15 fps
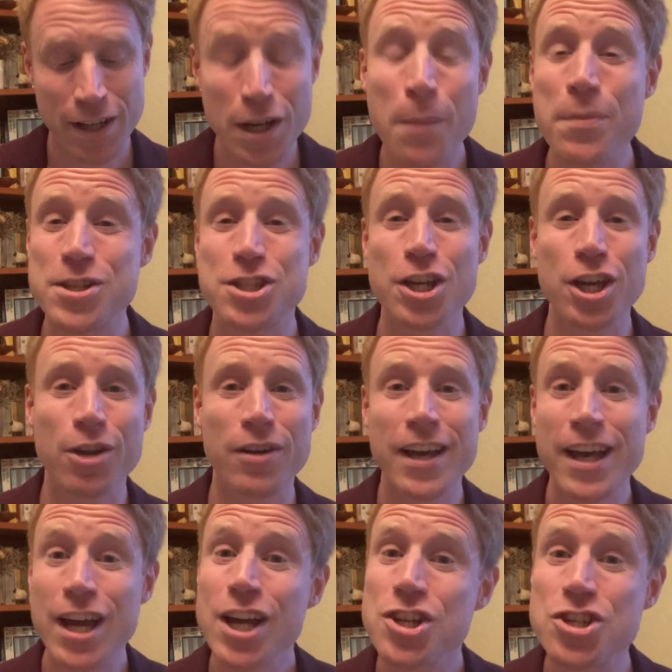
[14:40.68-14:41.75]
Number two,
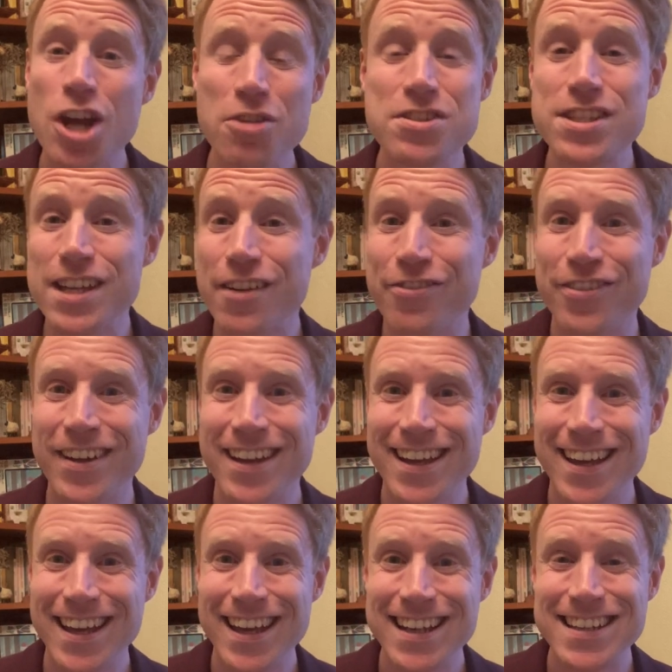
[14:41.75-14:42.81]
Joseph
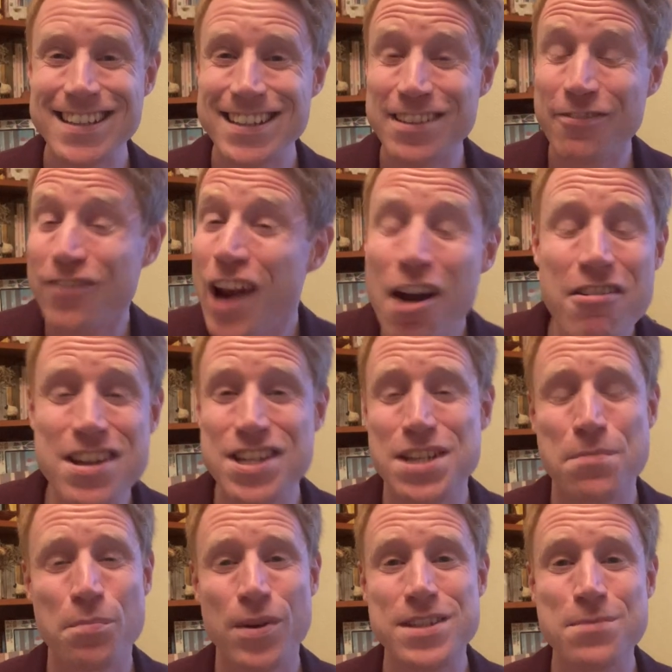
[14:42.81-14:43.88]
flourished
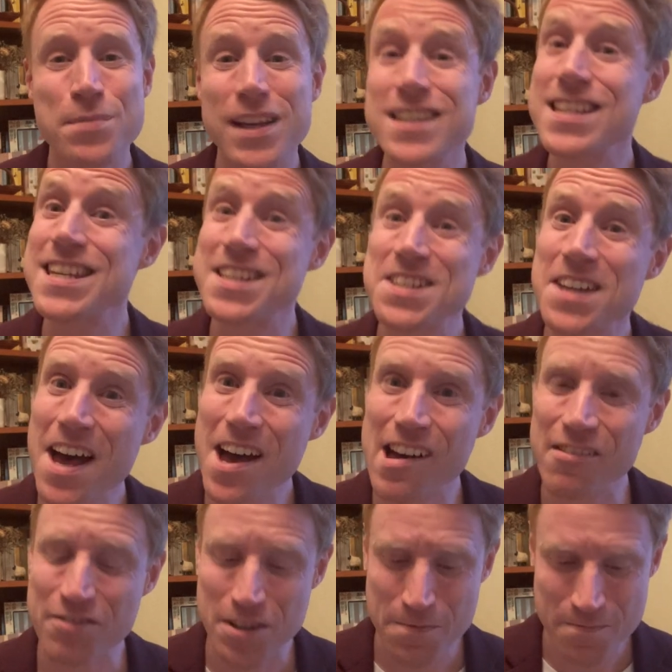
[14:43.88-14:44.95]
in prison because he
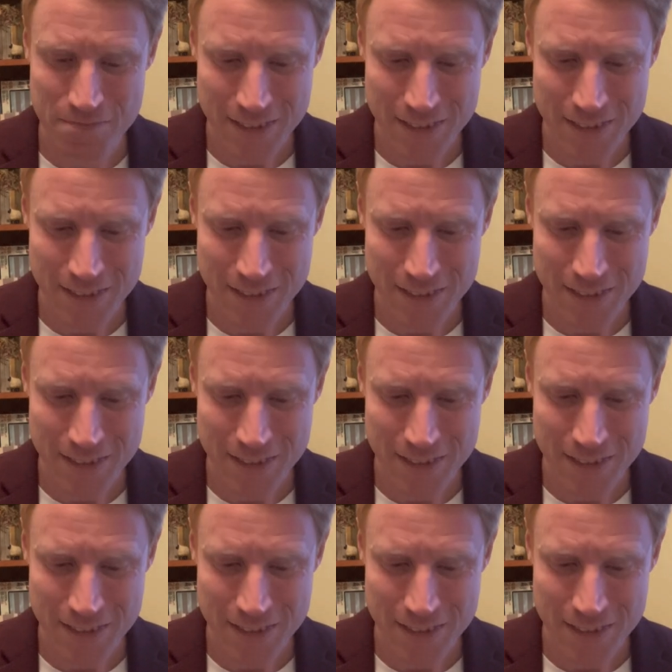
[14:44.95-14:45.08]
served.